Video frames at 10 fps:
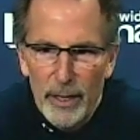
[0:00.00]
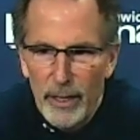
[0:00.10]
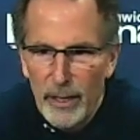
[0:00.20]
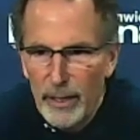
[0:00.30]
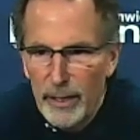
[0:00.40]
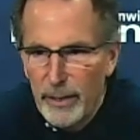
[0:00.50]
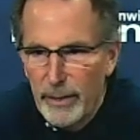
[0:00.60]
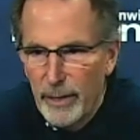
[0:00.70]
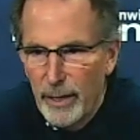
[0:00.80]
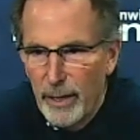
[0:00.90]
And
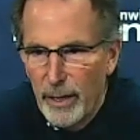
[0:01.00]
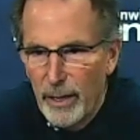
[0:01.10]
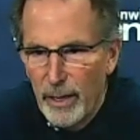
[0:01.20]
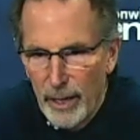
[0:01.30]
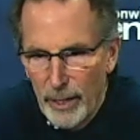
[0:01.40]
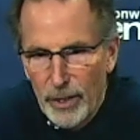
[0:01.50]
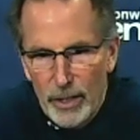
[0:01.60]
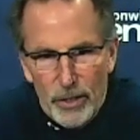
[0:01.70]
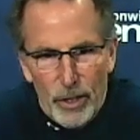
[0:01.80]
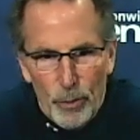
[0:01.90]
I think
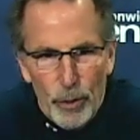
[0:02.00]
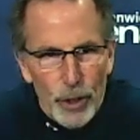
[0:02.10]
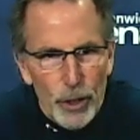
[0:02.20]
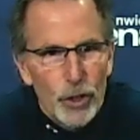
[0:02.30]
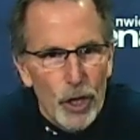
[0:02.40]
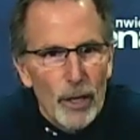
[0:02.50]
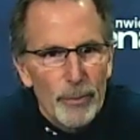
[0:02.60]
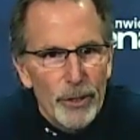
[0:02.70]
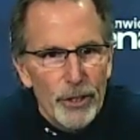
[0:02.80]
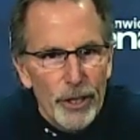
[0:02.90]
he's done a really good job
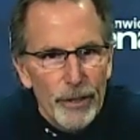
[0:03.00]
this year.